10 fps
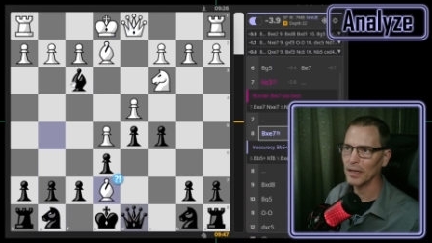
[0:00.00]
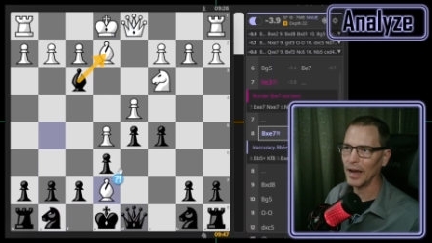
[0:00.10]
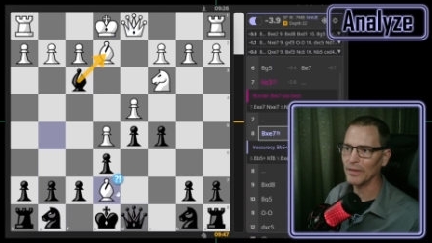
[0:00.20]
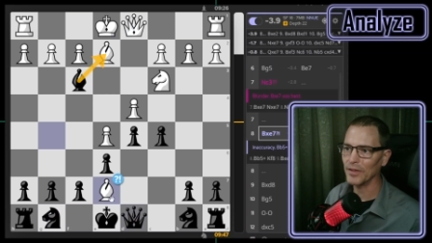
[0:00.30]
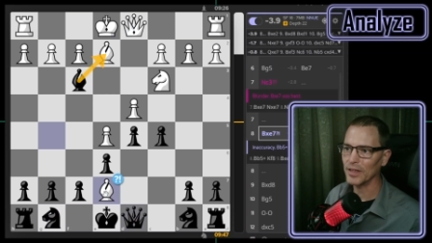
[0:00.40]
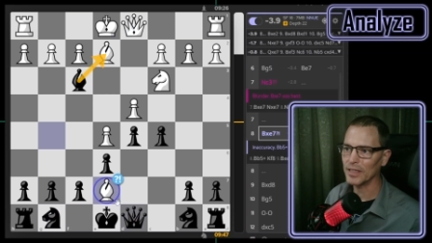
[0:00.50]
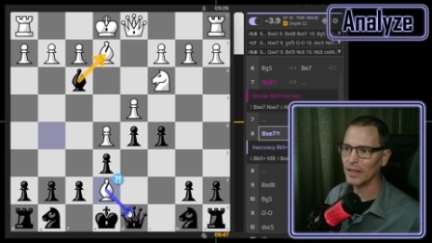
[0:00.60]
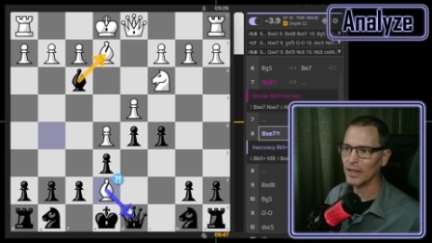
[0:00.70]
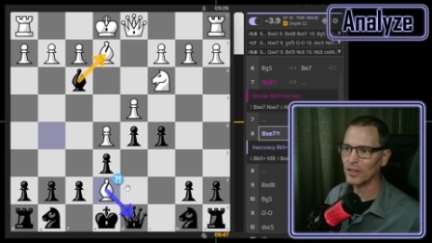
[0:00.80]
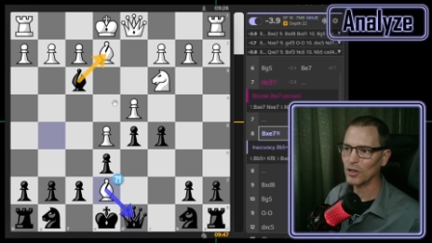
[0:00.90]
And if
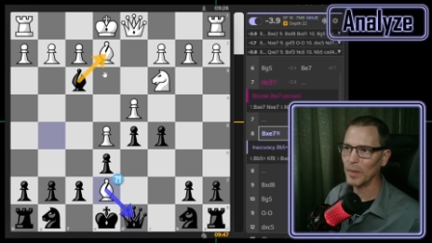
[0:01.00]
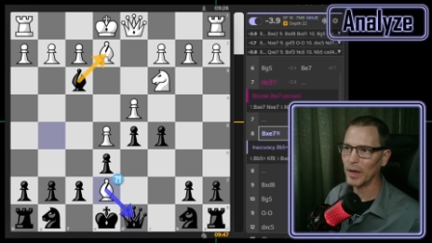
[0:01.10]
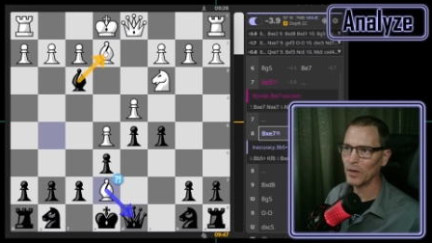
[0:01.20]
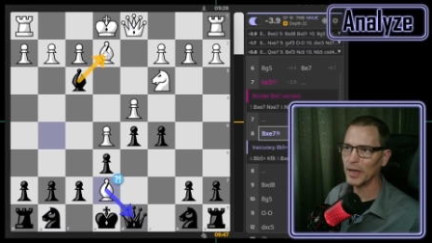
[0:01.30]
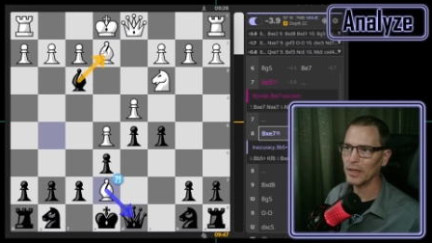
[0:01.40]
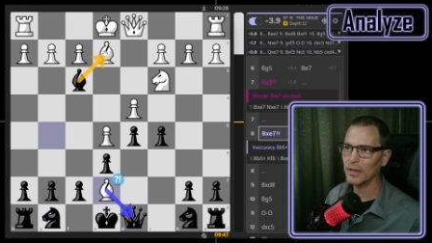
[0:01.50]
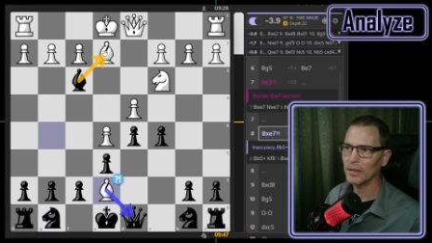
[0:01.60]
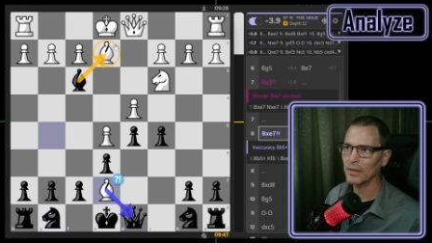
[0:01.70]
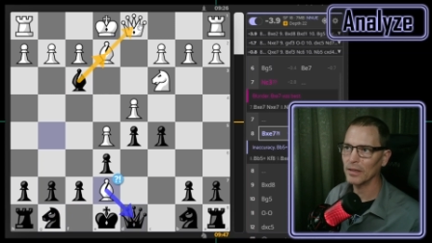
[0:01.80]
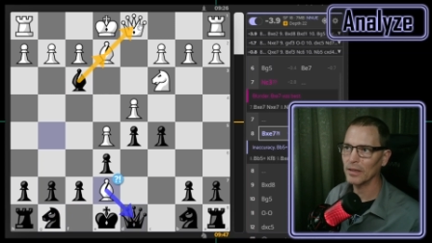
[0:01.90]
instead they took my
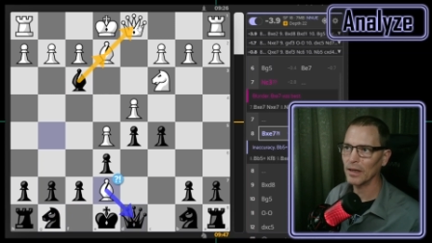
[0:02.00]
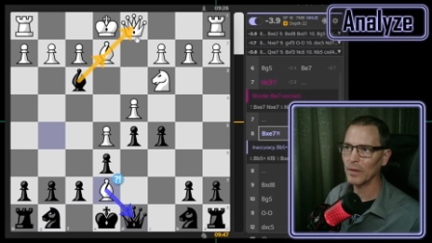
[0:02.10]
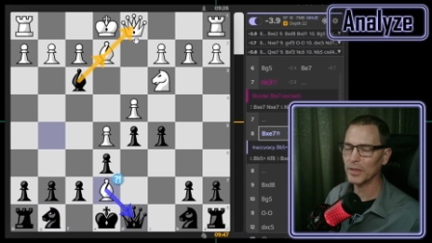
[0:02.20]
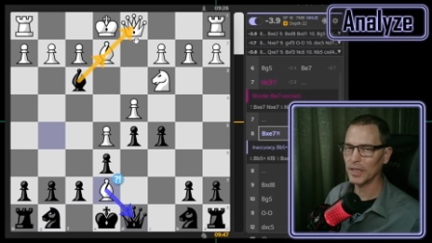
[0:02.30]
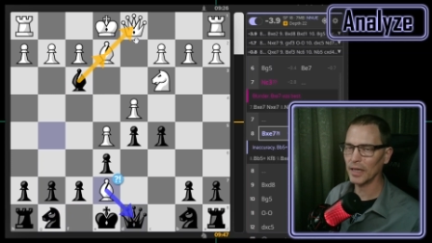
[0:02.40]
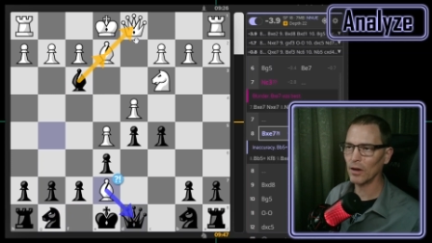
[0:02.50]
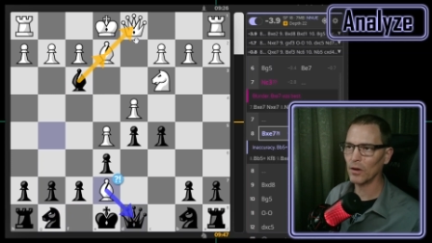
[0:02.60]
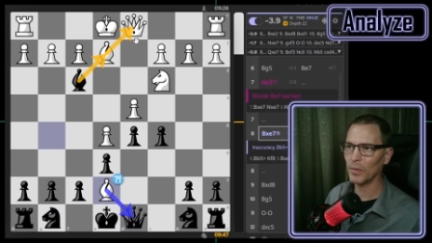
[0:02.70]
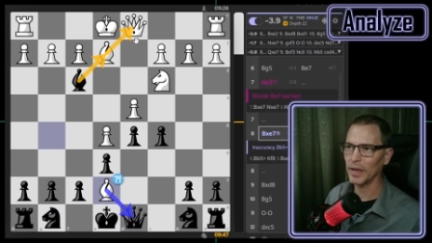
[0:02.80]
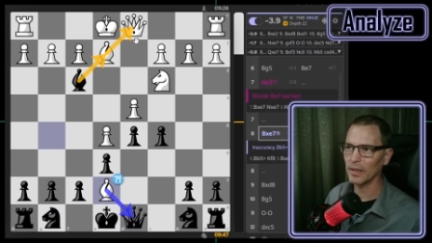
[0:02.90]
queen, then I would take
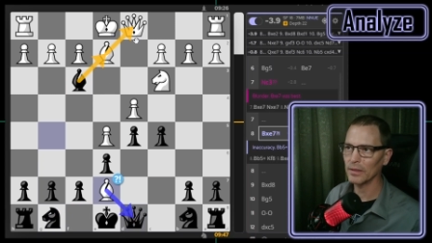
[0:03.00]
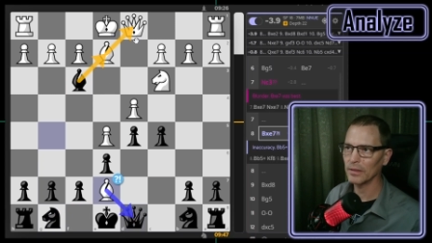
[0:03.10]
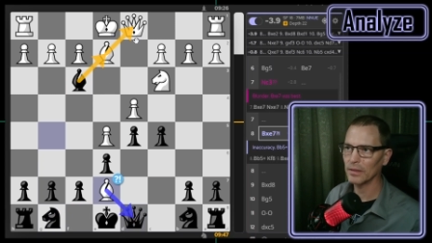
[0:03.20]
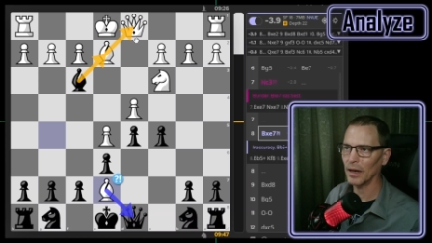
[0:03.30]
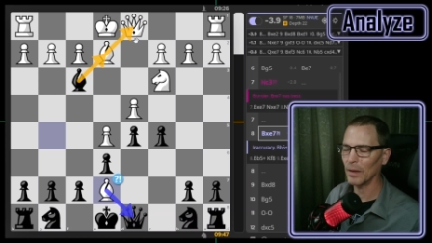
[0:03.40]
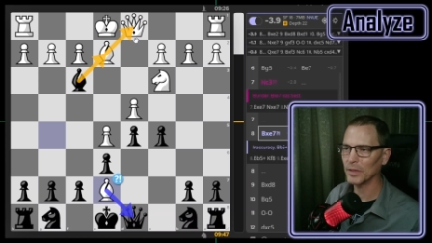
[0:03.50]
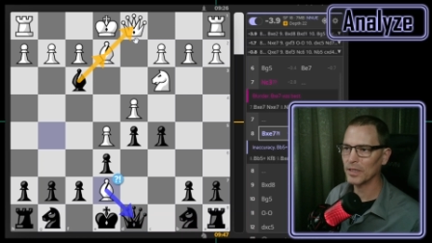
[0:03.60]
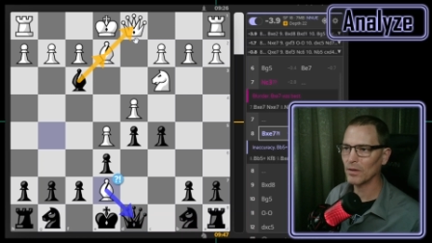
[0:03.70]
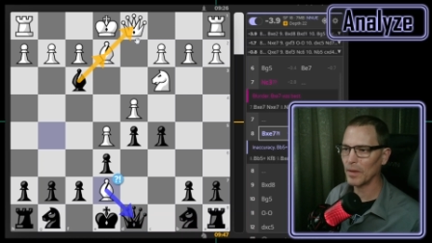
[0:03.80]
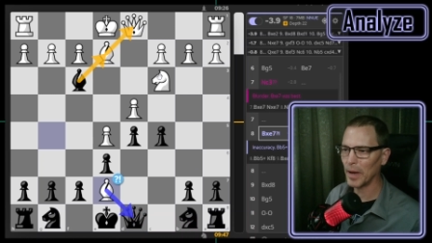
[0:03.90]
their queen, and I would
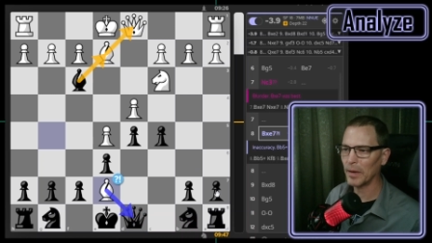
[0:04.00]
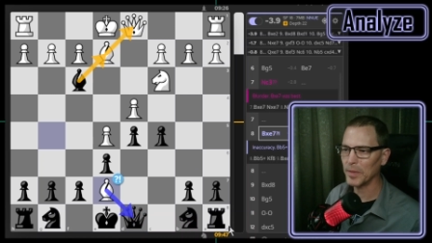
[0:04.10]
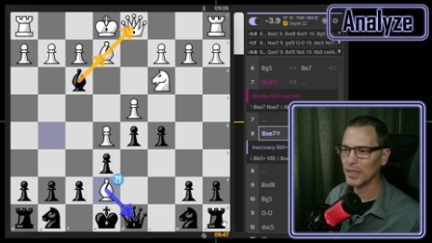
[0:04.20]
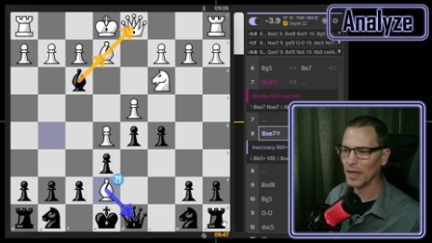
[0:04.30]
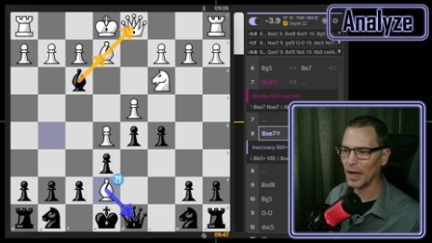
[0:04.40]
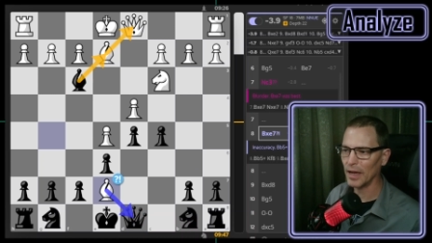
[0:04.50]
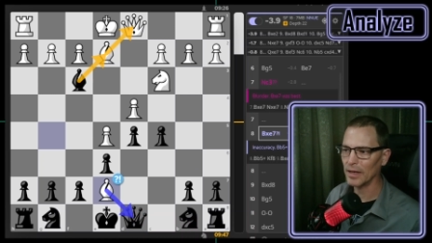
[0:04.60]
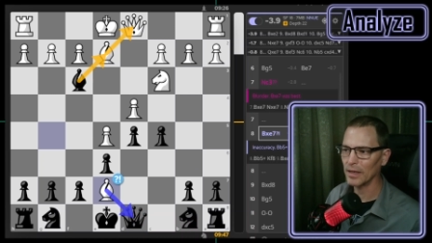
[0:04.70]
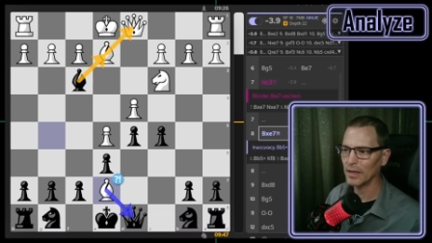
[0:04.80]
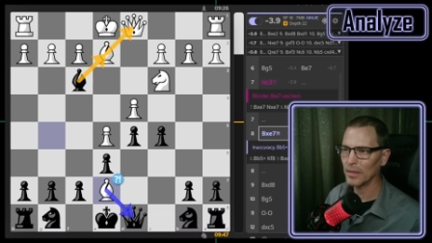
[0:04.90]
still come out a piece
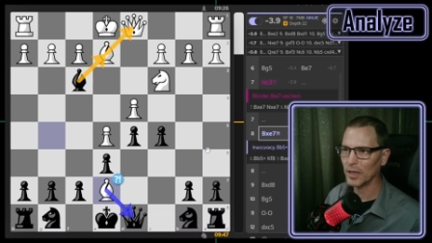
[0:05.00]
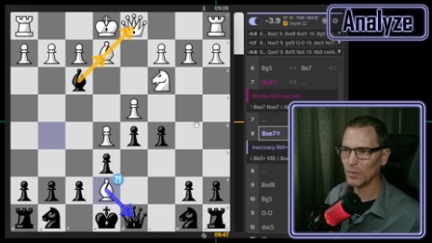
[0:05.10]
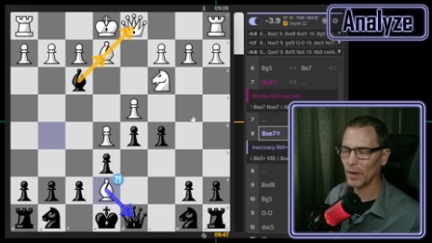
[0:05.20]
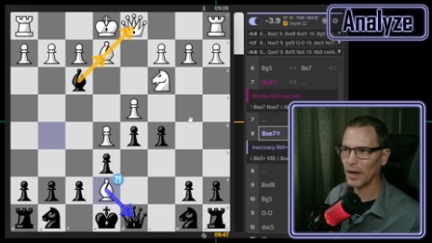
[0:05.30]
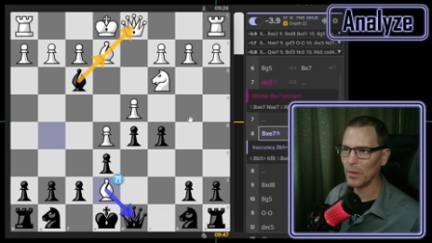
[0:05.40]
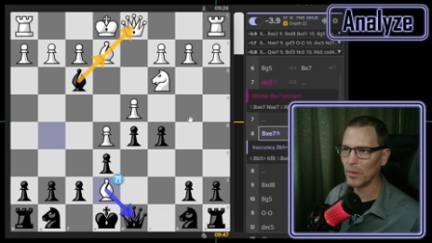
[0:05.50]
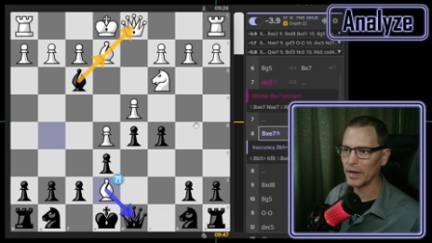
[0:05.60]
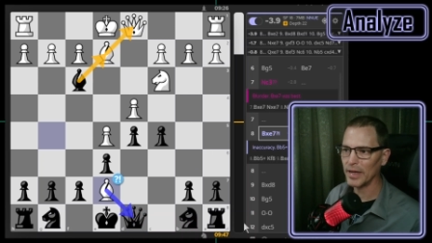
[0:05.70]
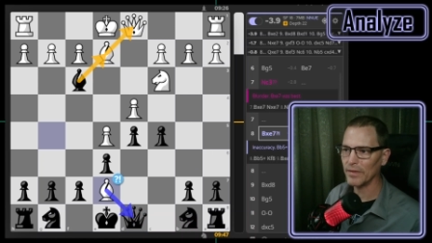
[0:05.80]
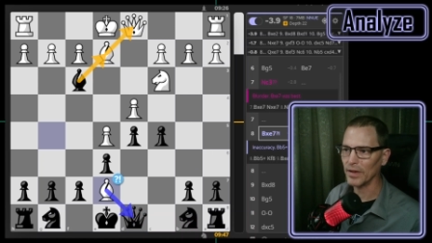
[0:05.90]
ahead because right now we're
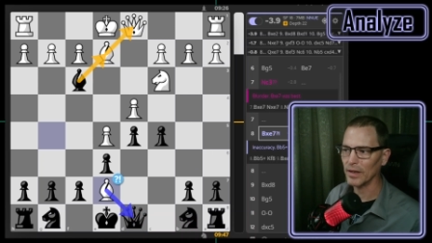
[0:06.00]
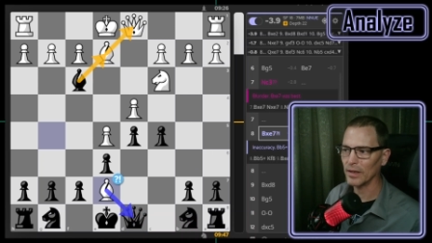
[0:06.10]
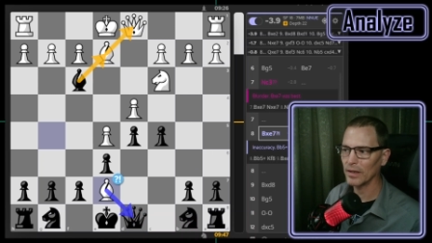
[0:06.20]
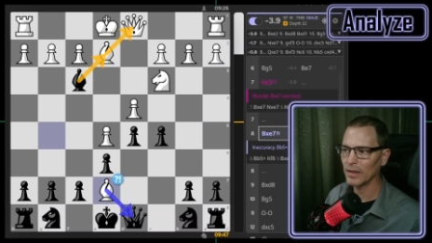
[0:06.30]
even.